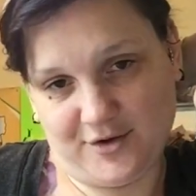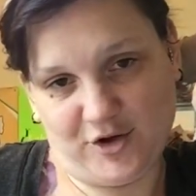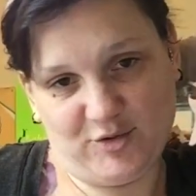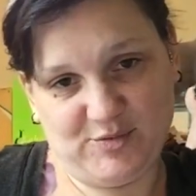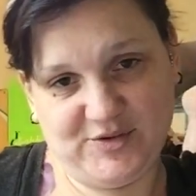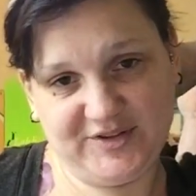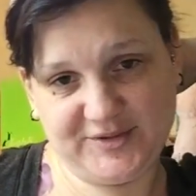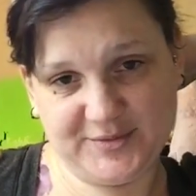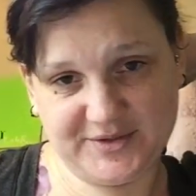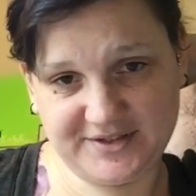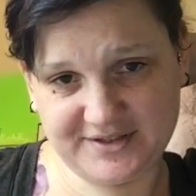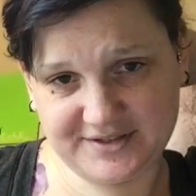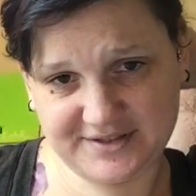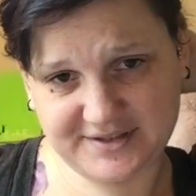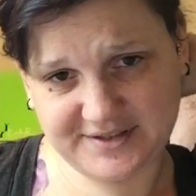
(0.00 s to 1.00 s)
almost
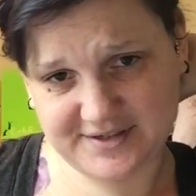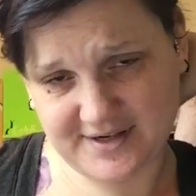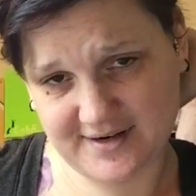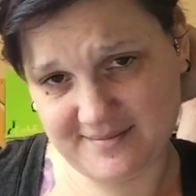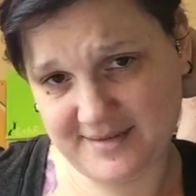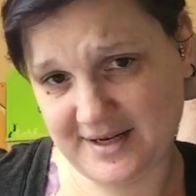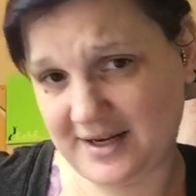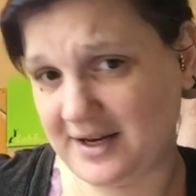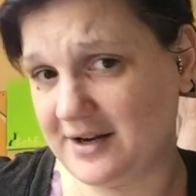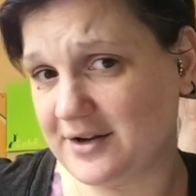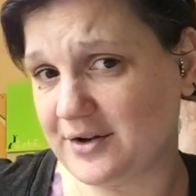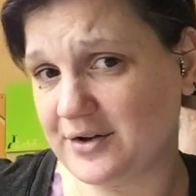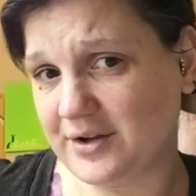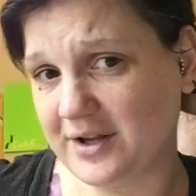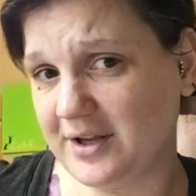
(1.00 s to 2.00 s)
wanted to start making
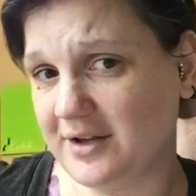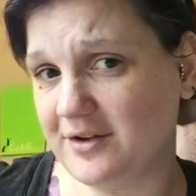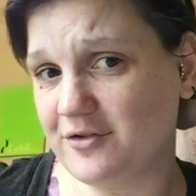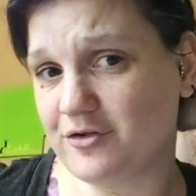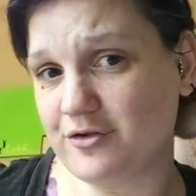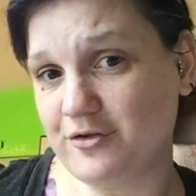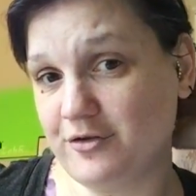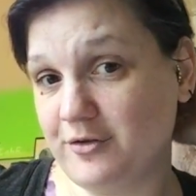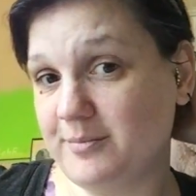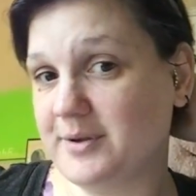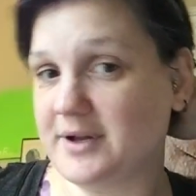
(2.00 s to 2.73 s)
a cooking journal,